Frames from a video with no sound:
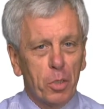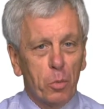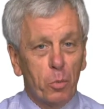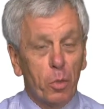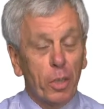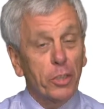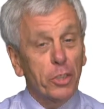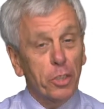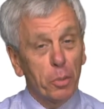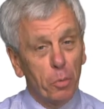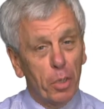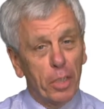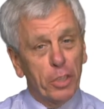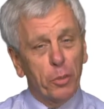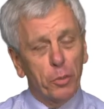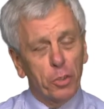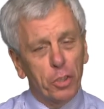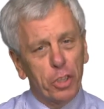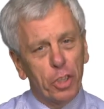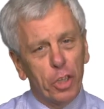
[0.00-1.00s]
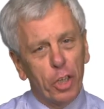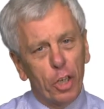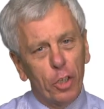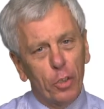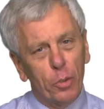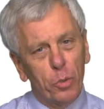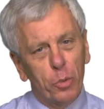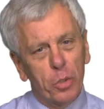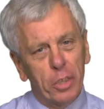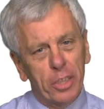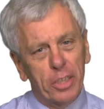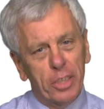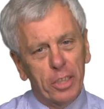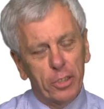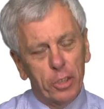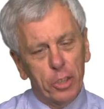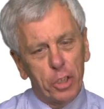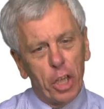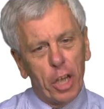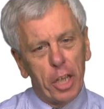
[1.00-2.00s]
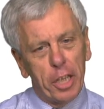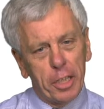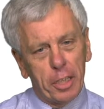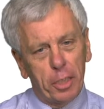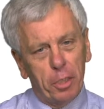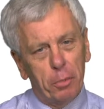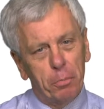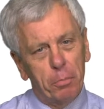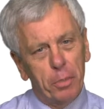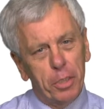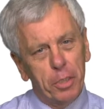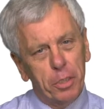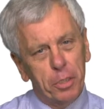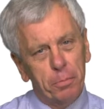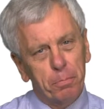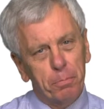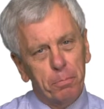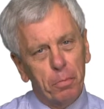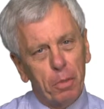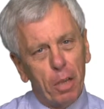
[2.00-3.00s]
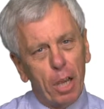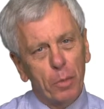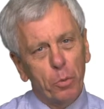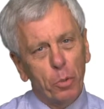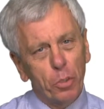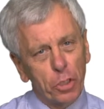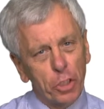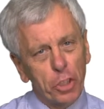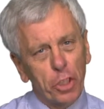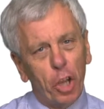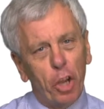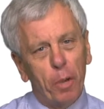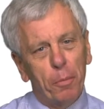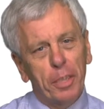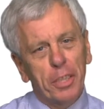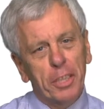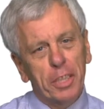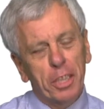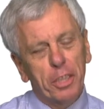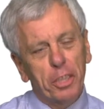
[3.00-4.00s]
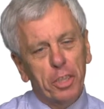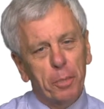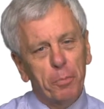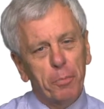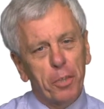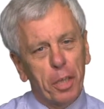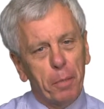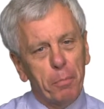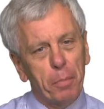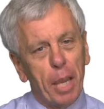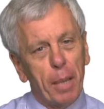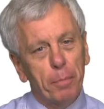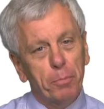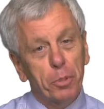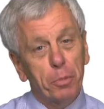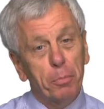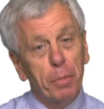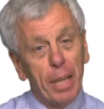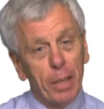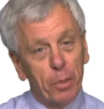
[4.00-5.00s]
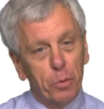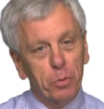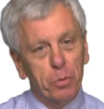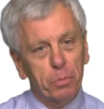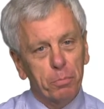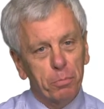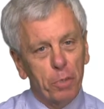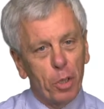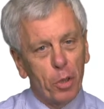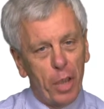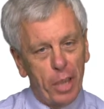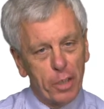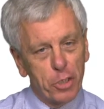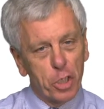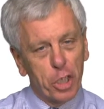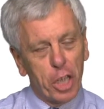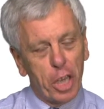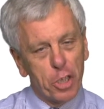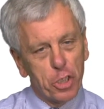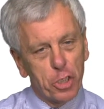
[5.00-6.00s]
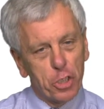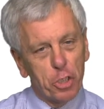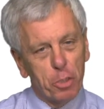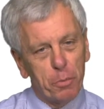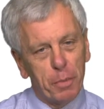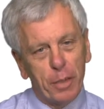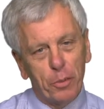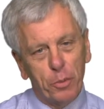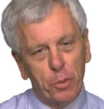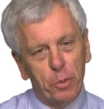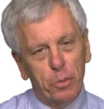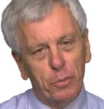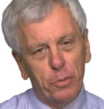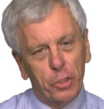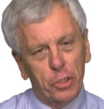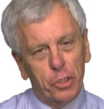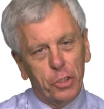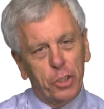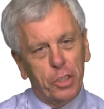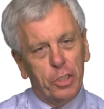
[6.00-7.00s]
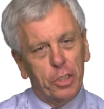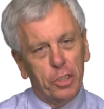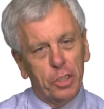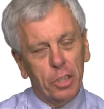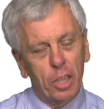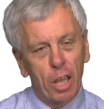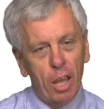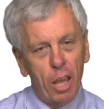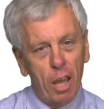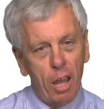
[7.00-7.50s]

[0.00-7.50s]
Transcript: Well, in some ways, obviously, the clue is in the title, but I'd want to start by saying something perhaps about education, about universities.